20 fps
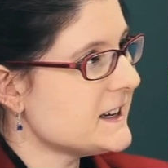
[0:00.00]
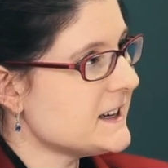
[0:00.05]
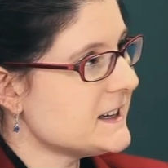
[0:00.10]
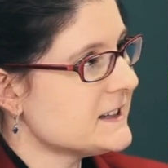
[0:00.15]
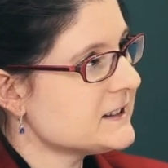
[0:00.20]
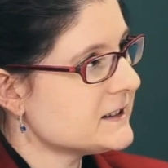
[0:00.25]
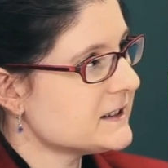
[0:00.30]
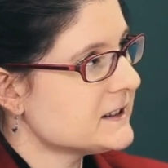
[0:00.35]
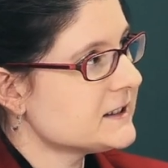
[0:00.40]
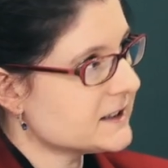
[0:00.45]

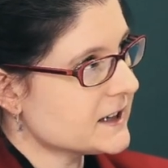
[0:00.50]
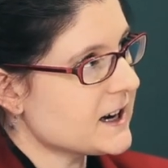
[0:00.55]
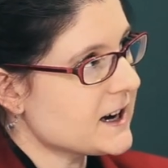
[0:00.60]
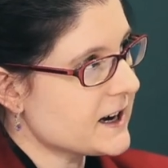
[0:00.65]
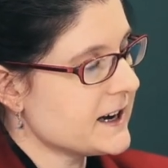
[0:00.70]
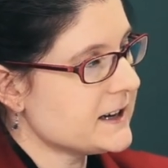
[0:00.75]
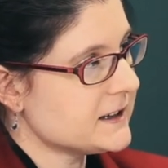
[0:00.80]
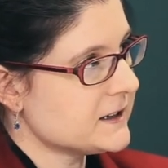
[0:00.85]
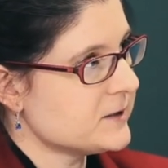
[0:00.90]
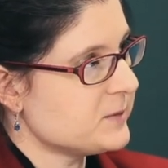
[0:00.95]

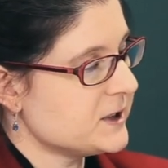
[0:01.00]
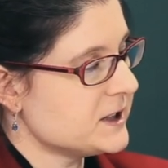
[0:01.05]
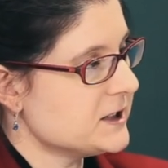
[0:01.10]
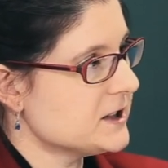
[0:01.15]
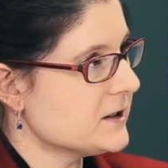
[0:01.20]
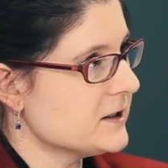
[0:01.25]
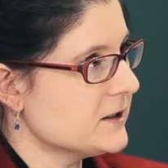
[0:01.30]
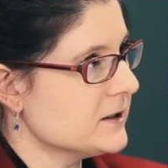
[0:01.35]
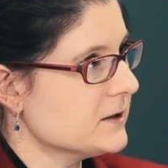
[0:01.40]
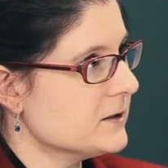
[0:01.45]
inside the
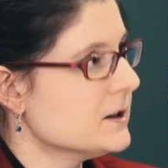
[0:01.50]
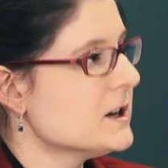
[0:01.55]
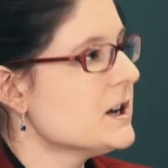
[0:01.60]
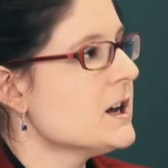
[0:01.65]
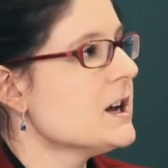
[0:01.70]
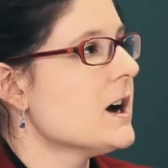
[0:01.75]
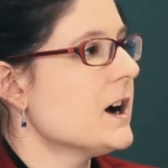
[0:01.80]
material.